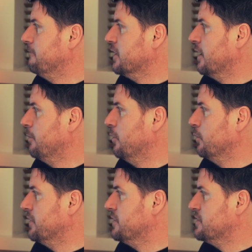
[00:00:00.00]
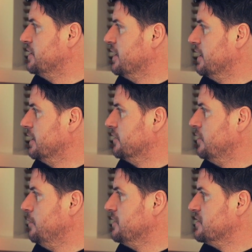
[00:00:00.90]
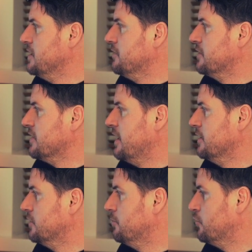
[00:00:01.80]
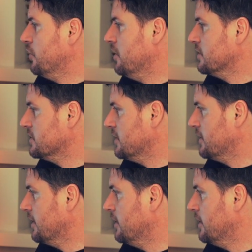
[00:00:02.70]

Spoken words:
came out with today. So let me see if there's any other products that they